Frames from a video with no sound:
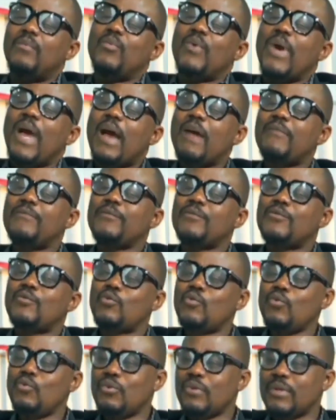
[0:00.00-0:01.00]
We have
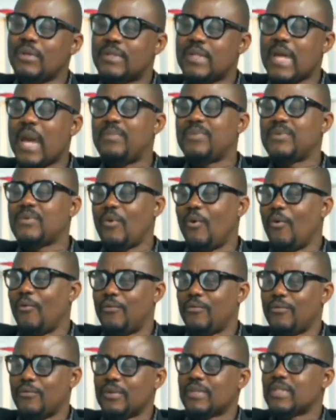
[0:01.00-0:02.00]
2 types
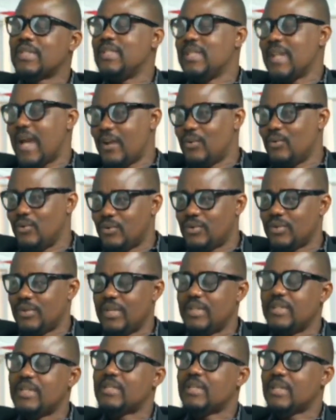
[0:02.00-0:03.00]
of scenarios
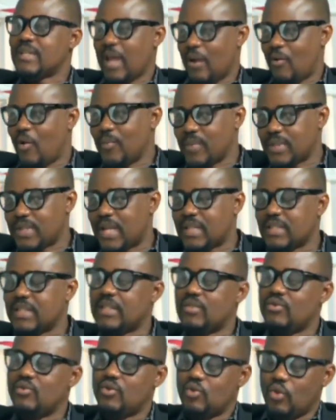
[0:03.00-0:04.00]
in this circumstance
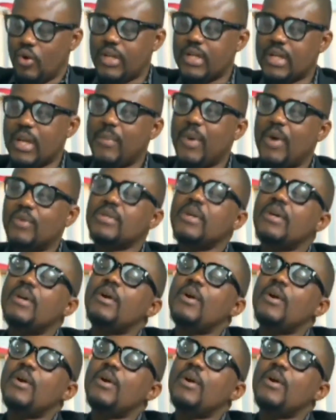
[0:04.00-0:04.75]
that you're talking about.